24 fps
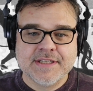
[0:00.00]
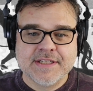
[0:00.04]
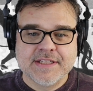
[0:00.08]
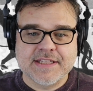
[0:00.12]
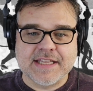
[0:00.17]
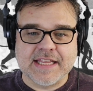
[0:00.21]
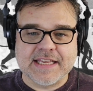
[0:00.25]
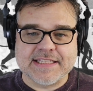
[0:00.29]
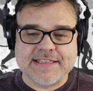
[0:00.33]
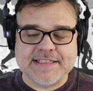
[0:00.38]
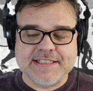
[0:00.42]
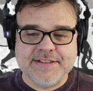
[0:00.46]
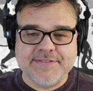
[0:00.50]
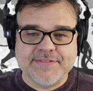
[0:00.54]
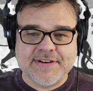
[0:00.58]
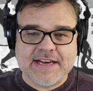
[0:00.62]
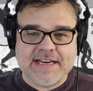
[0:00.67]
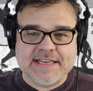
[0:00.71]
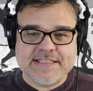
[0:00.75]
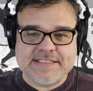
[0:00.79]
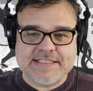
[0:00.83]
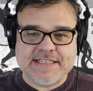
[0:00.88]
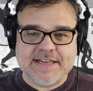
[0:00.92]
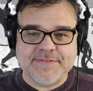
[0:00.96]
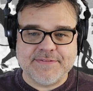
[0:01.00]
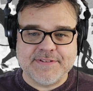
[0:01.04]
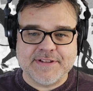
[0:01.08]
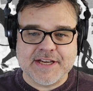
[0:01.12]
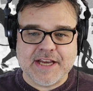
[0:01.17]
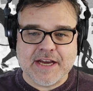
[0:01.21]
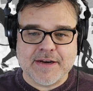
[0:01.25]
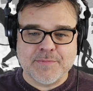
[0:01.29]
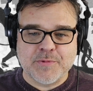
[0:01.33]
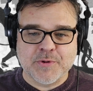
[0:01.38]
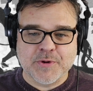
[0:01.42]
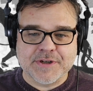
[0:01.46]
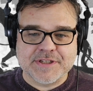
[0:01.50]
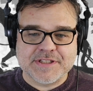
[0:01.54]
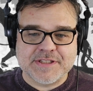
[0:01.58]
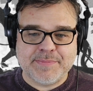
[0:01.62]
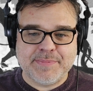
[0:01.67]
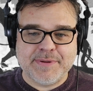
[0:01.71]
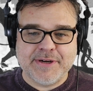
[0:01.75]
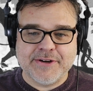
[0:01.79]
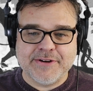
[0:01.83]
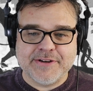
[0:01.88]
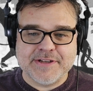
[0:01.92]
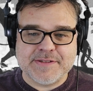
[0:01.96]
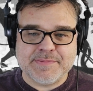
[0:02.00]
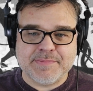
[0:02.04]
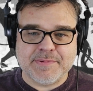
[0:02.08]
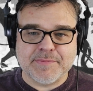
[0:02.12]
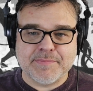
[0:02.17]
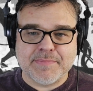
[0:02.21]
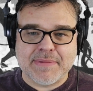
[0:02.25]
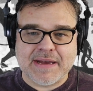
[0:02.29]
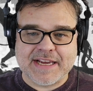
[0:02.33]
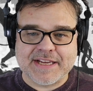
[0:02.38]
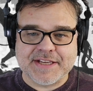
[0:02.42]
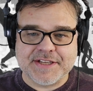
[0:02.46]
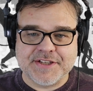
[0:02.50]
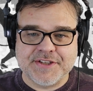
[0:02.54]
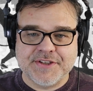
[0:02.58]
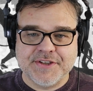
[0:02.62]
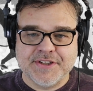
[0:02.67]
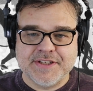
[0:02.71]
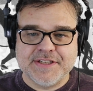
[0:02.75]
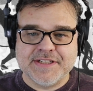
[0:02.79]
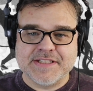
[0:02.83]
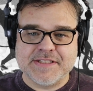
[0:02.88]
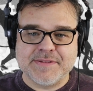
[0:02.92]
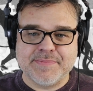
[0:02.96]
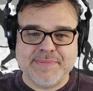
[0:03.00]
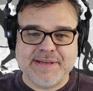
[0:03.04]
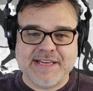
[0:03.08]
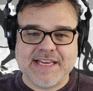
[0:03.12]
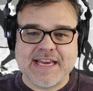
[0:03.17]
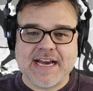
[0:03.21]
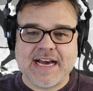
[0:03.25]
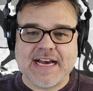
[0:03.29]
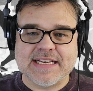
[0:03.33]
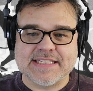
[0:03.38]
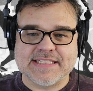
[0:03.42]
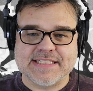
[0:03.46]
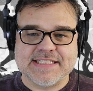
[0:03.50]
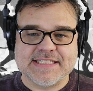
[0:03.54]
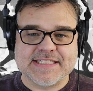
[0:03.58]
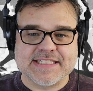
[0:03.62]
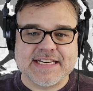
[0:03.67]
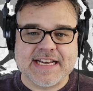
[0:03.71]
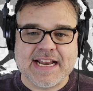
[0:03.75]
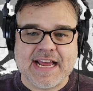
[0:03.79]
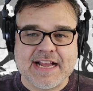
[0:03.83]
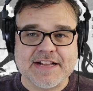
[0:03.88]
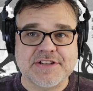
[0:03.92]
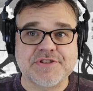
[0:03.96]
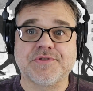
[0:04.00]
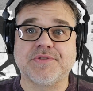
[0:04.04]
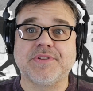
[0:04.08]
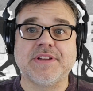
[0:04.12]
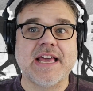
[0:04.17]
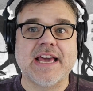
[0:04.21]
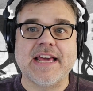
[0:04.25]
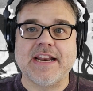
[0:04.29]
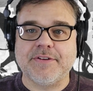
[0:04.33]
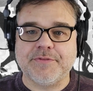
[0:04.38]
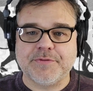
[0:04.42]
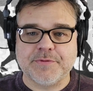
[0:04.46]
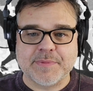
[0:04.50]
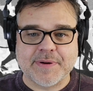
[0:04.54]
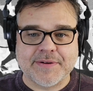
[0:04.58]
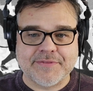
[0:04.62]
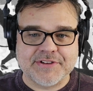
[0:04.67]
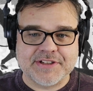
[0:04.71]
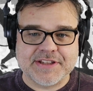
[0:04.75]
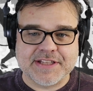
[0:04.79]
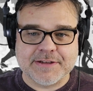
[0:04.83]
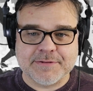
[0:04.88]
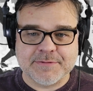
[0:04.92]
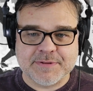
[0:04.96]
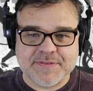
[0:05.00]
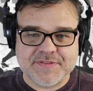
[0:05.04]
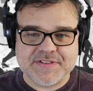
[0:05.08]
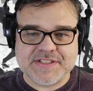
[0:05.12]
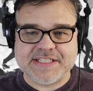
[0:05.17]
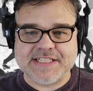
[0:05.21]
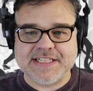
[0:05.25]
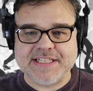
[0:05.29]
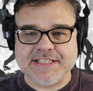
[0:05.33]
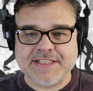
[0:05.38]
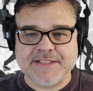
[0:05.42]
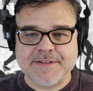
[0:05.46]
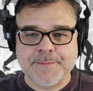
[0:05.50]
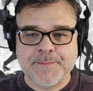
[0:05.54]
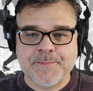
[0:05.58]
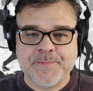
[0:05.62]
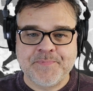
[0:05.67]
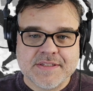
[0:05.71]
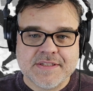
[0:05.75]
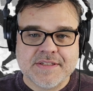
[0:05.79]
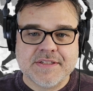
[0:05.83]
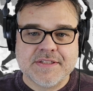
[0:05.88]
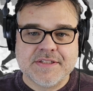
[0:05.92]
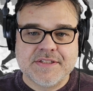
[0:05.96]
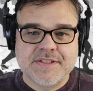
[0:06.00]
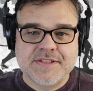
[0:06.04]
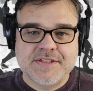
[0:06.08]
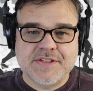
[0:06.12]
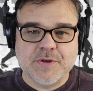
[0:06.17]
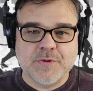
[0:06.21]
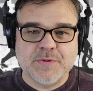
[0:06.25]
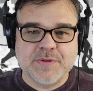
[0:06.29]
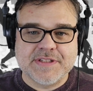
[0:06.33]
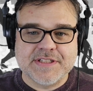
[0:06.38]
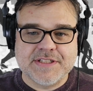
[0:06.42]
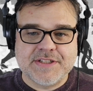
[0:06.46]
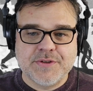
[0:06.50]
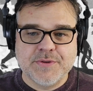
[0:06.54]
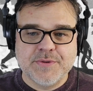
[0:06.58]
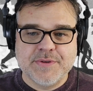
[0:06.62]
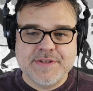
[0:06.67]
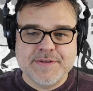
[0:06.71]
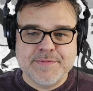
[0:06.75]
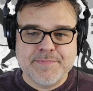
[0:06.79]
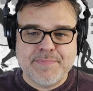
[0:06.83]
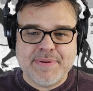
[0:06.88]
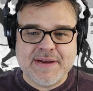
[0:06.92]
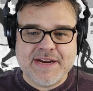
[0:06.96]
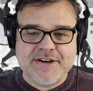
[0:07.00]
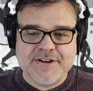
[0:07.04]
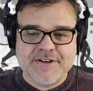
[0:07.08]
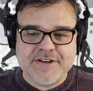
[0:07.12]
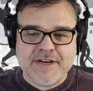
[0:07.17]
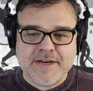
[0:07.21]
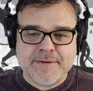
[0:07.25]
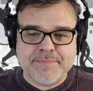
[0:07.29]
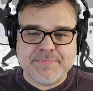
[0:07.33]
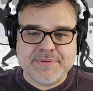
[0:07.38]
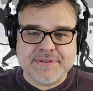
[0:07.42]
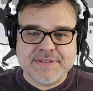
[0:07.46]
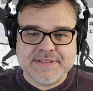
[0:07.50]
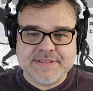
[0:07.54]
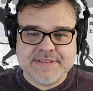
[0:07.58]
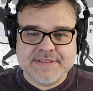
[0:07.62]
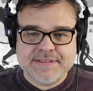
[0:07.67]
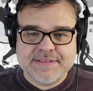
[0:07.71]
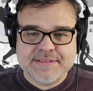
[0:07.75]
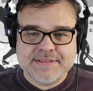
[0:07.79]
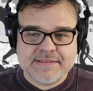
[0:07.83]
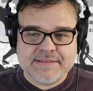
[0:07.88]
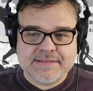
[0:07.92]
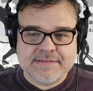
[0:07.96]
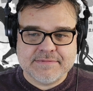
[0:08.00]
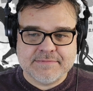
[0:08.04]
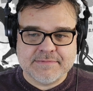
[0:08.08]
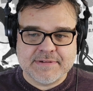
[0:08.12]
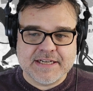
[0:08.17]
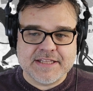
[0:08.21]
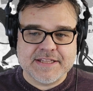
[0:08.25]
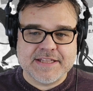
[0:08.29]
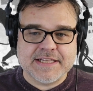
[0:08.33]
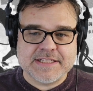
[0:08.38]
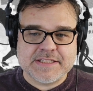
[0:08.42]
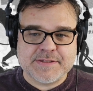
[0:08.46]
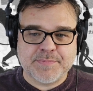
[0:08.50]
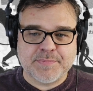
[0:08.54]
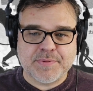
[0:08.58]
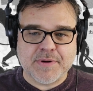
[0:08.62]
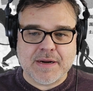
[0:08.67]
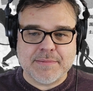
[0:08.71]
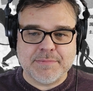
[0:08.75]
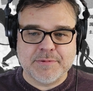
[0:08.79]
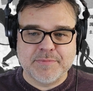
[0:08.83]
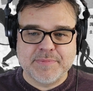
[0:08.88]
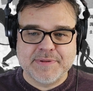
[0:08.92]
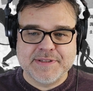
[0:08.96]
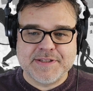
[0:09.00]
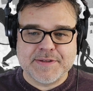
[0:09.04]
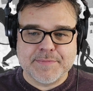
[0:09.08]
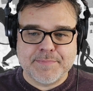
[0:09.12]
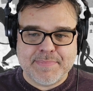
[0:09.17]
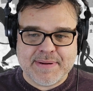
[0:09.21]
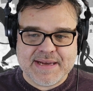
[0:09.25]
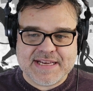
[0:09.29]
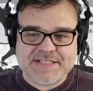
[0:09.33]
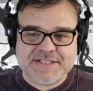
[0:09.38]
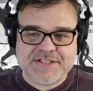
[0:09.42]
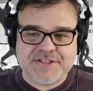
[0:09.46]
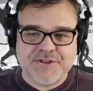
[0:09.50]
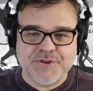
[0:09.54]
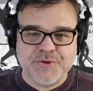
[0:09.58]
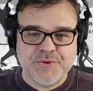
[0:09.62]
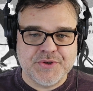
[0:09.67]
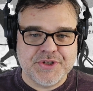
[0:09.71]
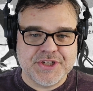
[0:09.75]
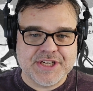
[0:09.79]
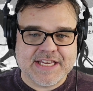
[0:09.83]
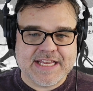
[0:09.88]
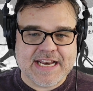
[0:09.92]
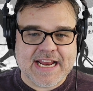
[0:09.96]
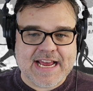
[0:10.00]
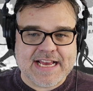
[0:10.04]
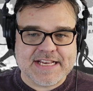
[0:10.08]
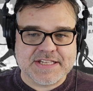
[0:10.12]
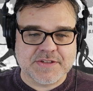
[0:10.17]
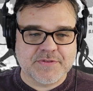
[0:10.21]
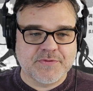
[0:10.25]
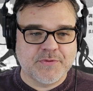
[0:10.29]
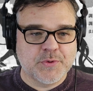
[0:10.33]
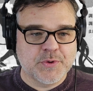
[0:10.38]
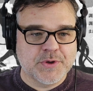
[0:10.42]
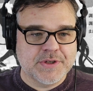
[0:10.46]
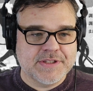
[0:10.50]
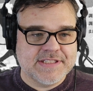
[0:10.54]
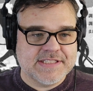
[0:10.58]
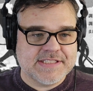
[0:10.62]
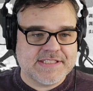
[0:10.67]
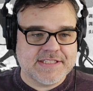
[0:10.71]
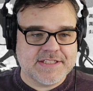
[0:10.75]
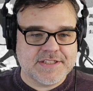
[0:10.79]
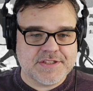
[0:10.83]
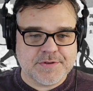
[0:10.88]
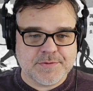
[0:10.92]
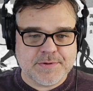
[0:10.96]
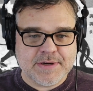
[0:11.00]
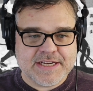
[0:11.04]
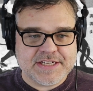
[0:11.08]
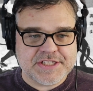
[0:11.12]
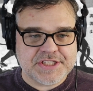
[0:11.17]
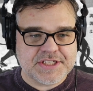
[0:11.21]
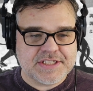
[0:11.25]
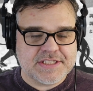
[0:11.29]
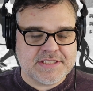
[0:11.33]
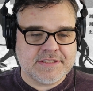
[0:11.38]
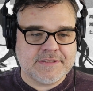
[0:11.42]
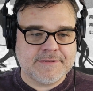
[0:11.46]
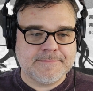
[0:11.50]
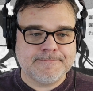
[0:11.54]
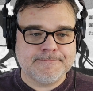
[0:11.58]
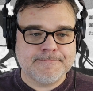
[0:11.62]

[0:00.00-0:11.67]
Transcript: Like, Levi has definitely got more experience, but my goodness, Mikasa is a natural at it from everything we've seen. So with the two of them paired up, well, that's probably the best two you could ask for in this situation.